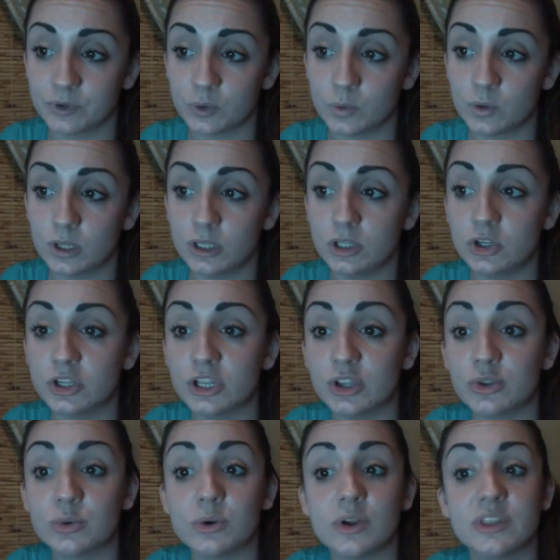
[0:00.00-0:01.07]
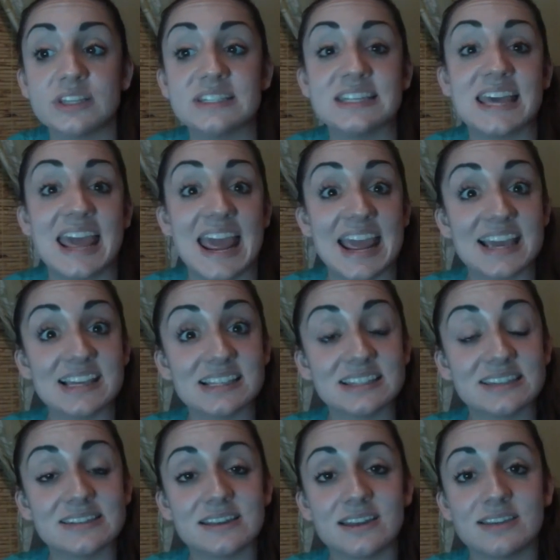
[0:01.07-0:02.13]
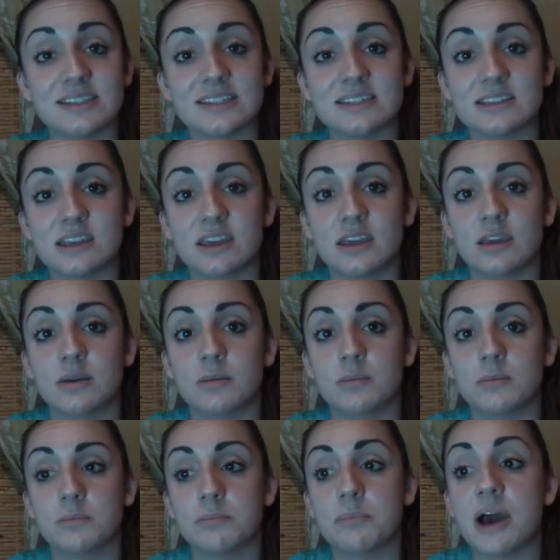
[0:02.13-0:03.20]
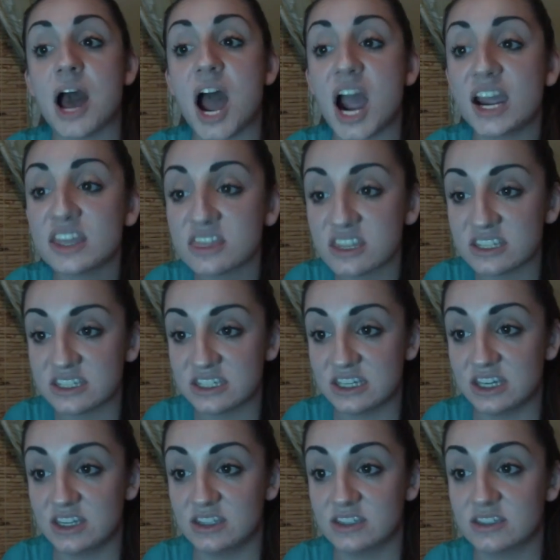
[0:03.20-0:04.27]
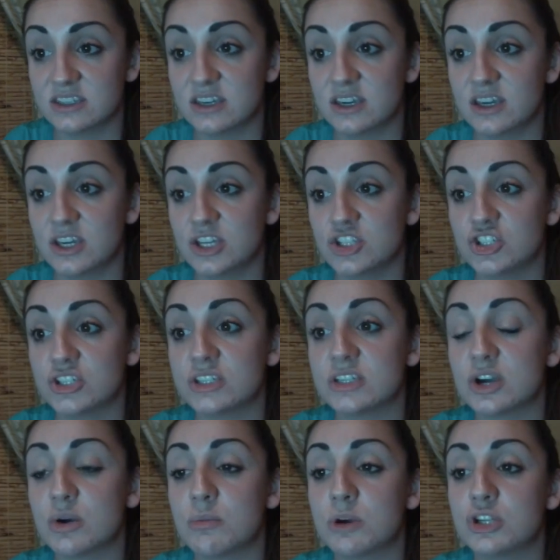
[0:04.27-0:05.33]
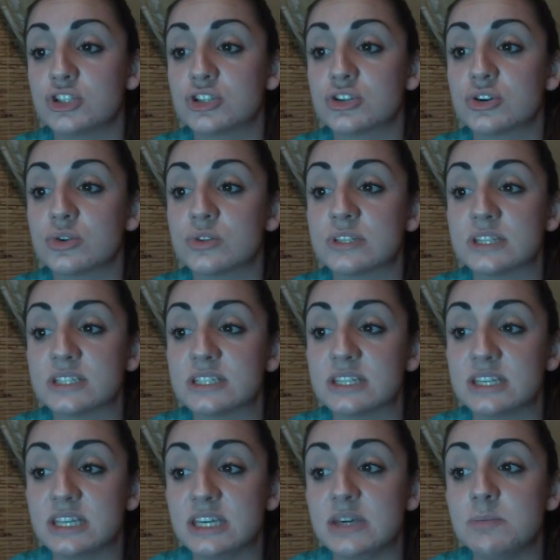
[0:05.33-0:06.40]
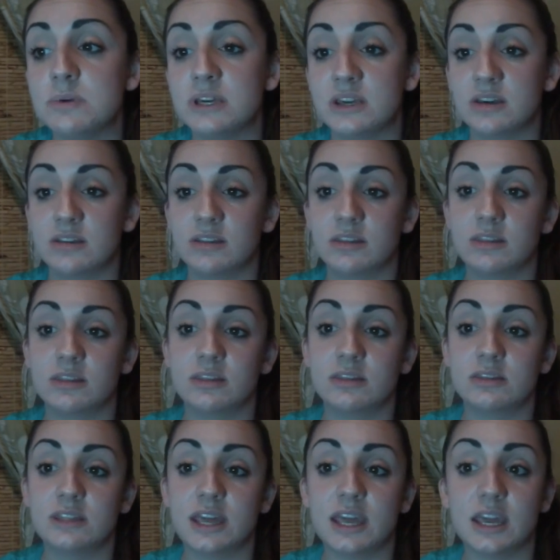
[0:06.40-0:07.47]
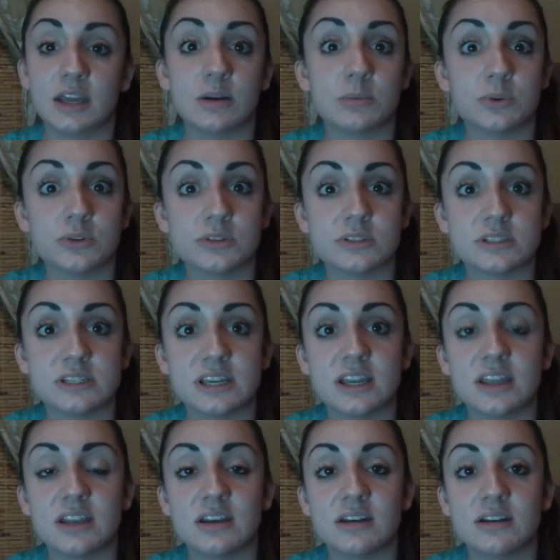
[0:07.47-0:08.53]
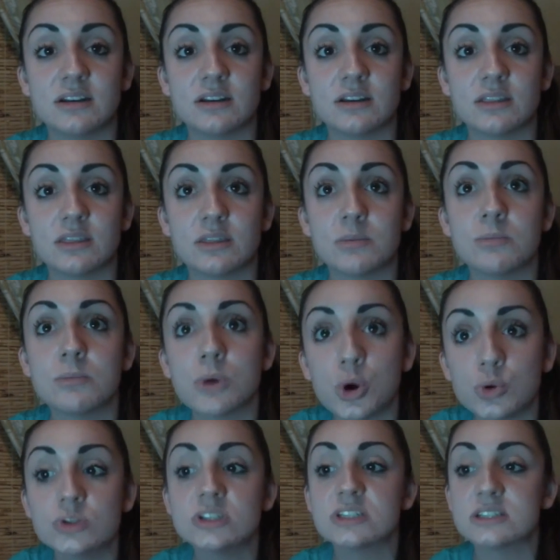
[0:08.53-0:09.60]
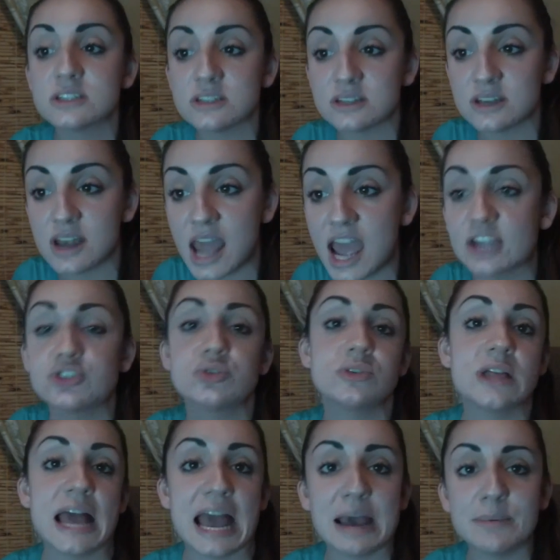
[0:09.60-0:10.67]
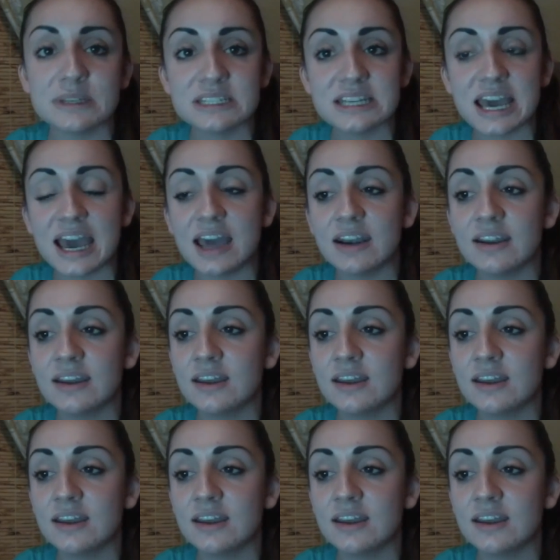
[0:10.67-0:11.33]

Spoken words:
While looking through all the tanks and seeing behind the scenes just how much goes into keeping the animals in the most natural habitat,